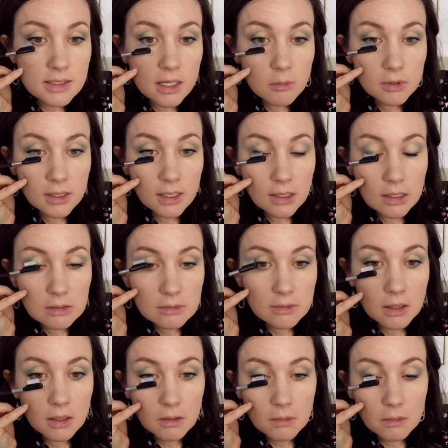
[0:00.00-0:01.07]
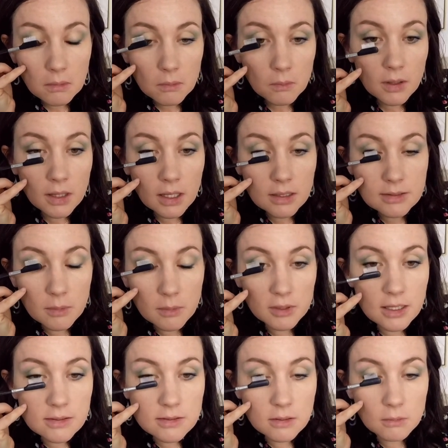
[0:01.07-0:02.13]
simultaneously. Well, not
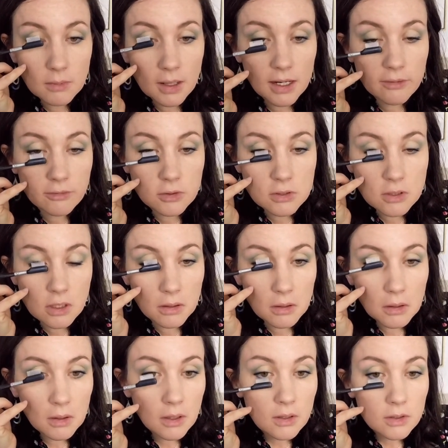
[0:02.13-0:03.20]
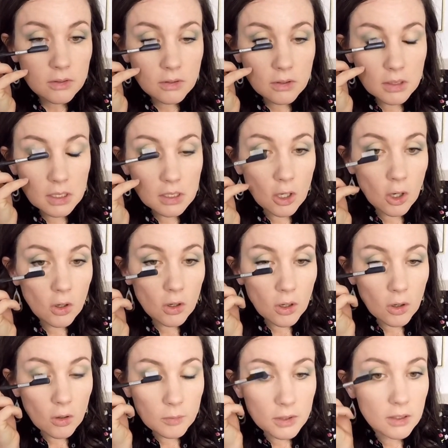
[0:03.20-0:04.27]
simultaneously, right after each other. So you're going to
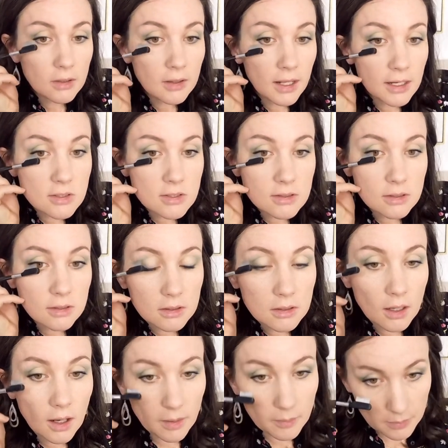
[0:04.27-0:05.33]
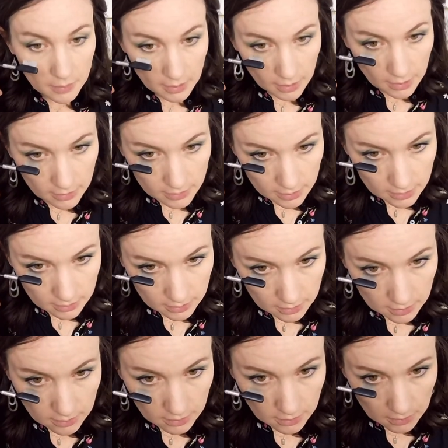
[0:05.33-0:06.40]
comb your lashes on the top and
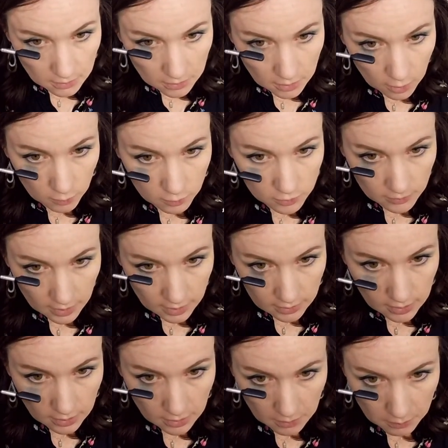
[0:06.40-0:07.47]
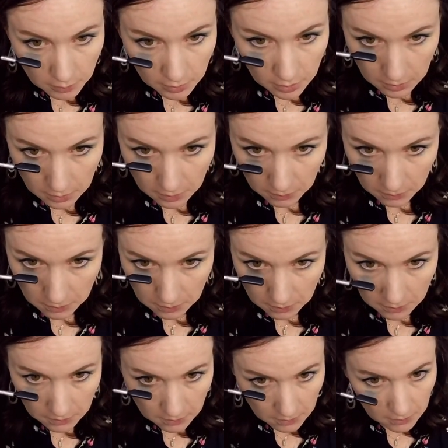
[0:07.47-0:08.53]
then comb directly below,
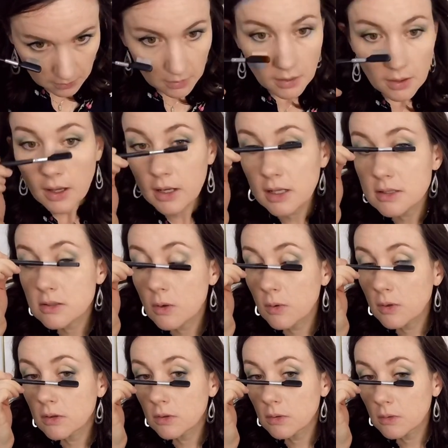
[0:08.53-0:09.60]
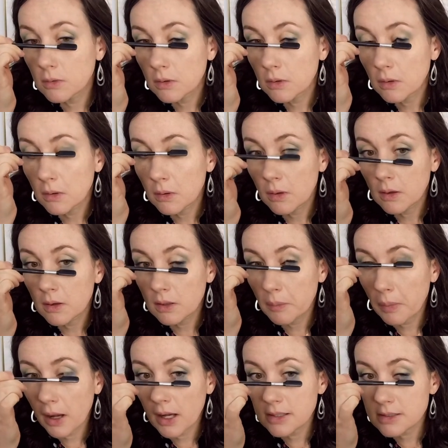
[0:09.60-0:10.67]
and it's going to
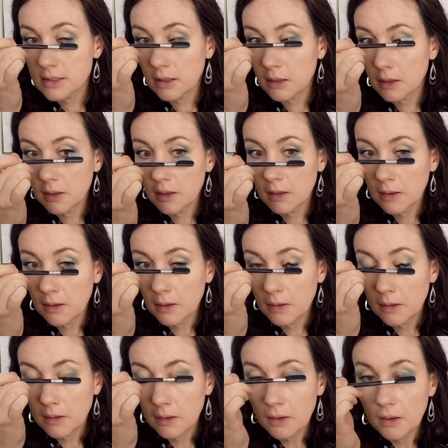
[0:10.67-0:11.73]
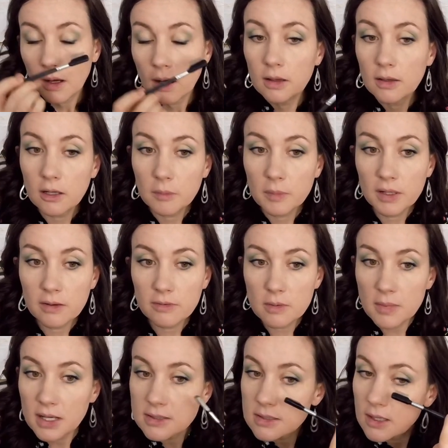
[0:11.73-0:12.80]
deposit a little bit of
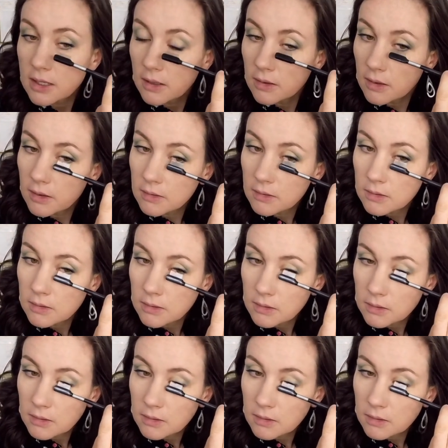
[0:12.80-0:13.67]
the mascara